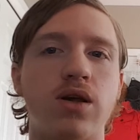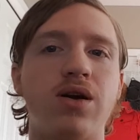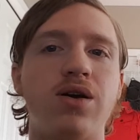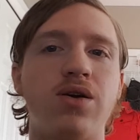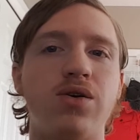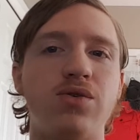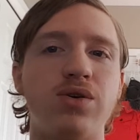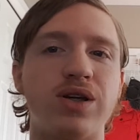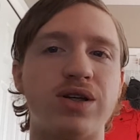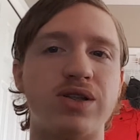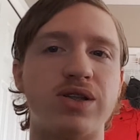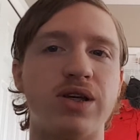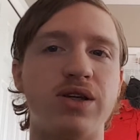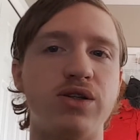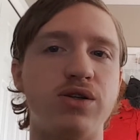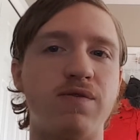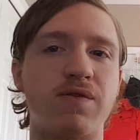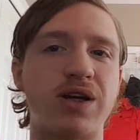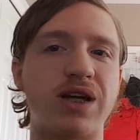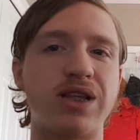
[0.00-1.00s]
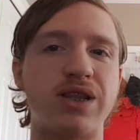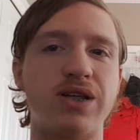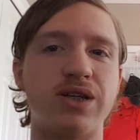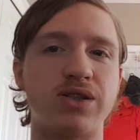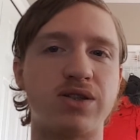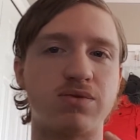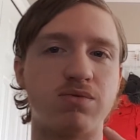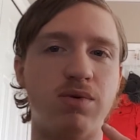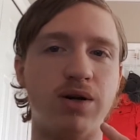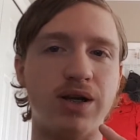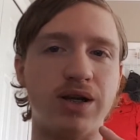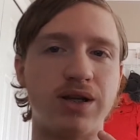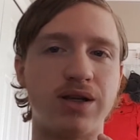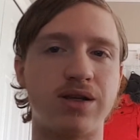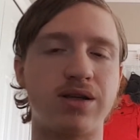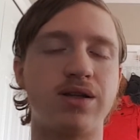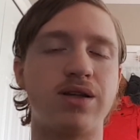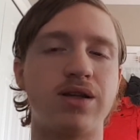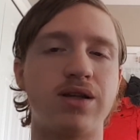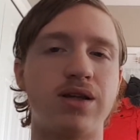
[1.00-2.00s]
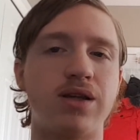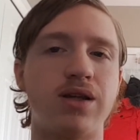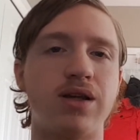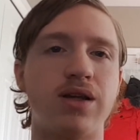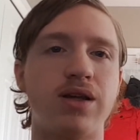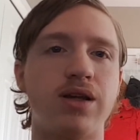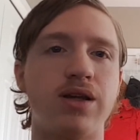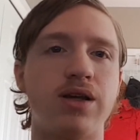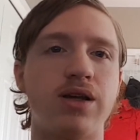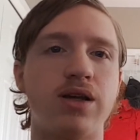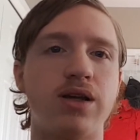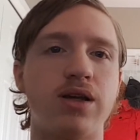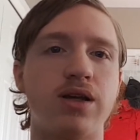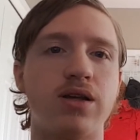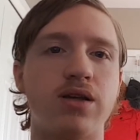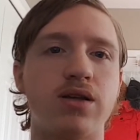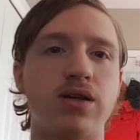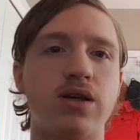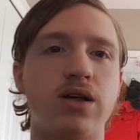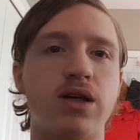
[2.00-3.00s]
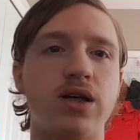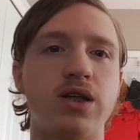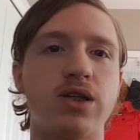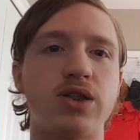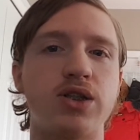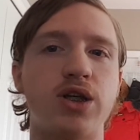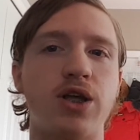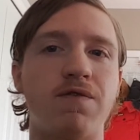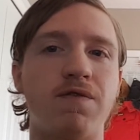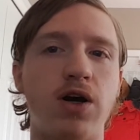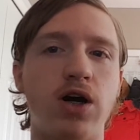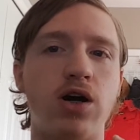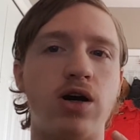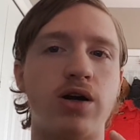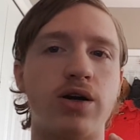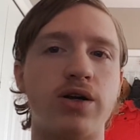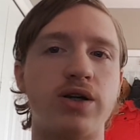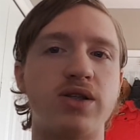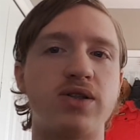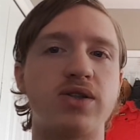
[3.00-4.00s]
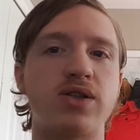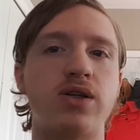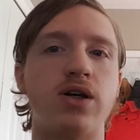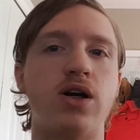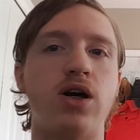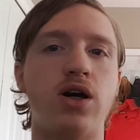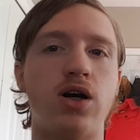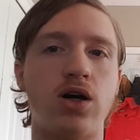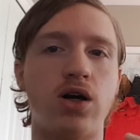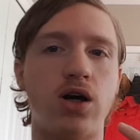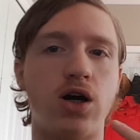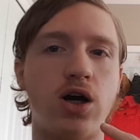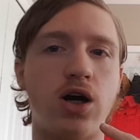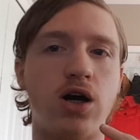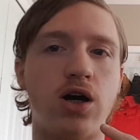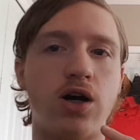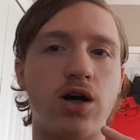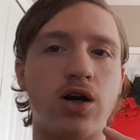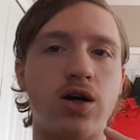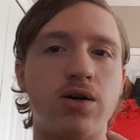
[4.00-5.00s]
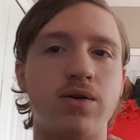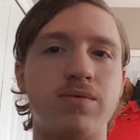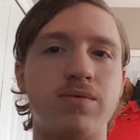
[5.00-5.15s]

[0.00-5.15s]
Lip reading: Oh yes, and don't forget this one. Instead of R, it's ah.